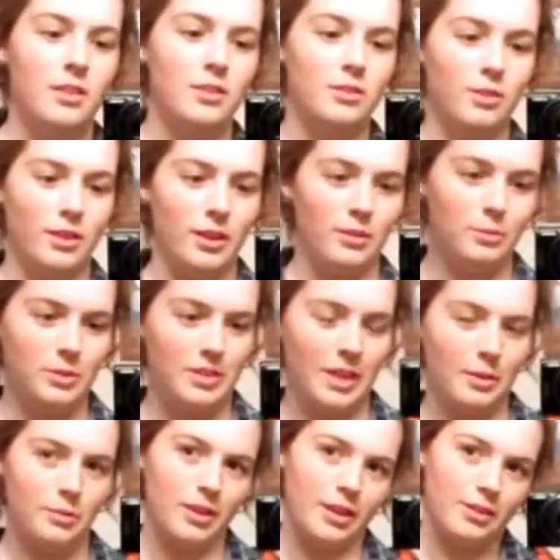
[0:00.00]
So that gives me
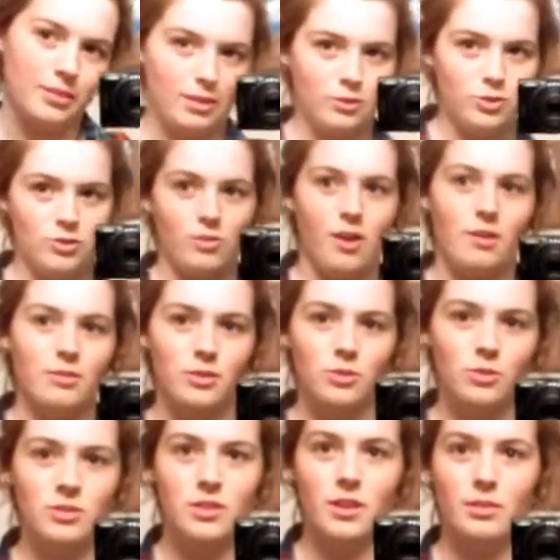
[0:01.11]
time to like lounge around and
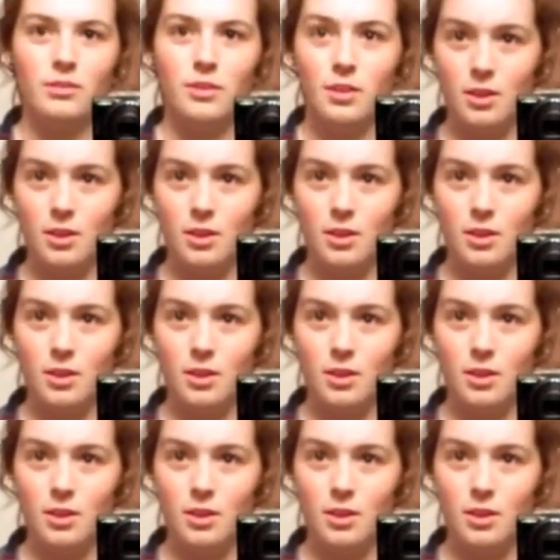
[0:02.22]
do stuff.